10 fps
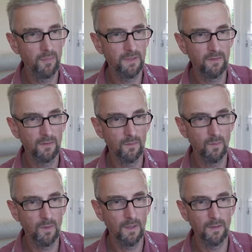beta
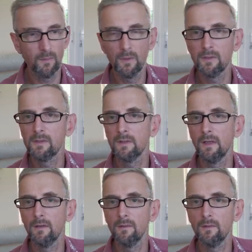1, which
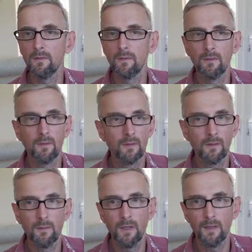sounds
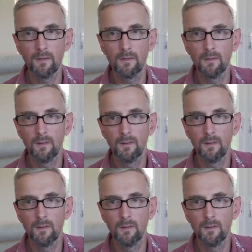correct.